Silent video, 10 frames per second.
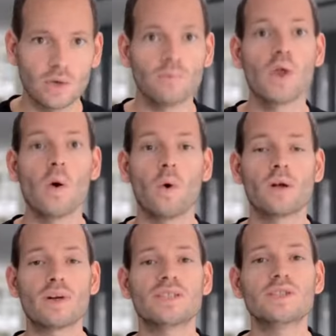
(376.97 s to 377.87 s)
So what
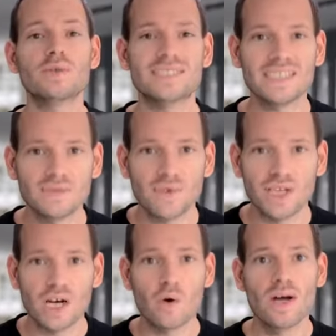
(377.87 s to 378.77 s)
I want to do in this
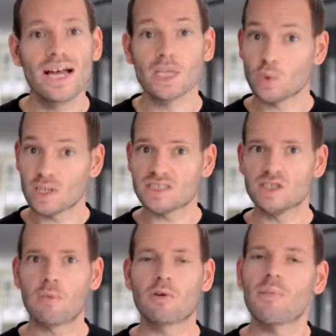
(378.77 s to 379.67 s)
video, as well as in
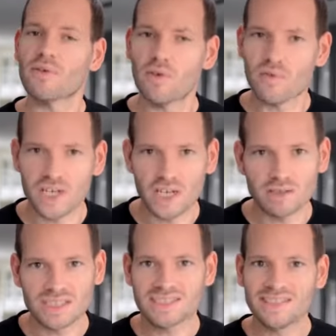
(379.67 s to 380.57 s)
the upcoming few
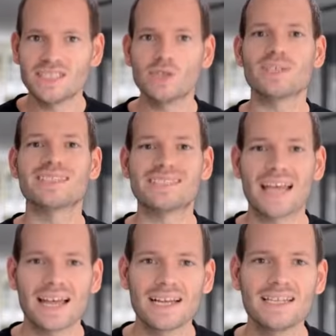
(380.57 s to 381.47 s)
videos, is teach you
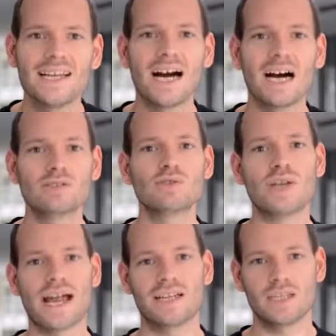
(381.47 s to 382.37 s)
exactly how to do
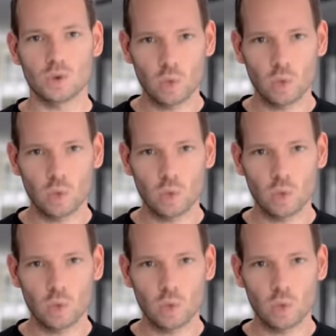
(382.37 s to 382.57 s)
that as